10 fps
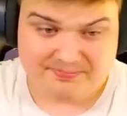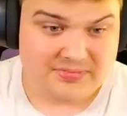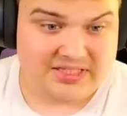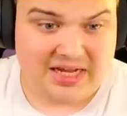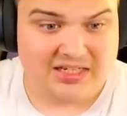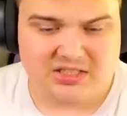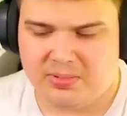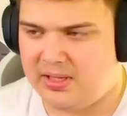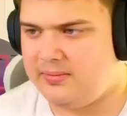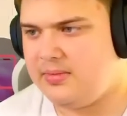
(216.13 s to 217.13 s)
This has to
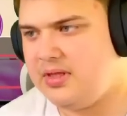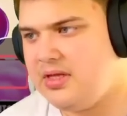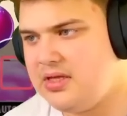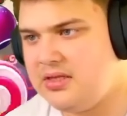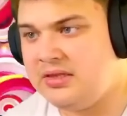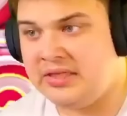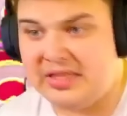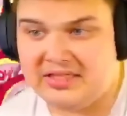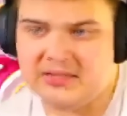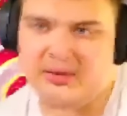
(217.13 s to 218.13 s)
pay.
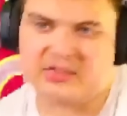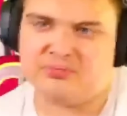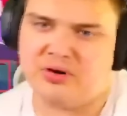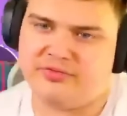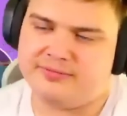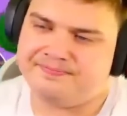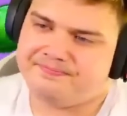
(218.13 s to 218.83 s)
Needs to pay some profit.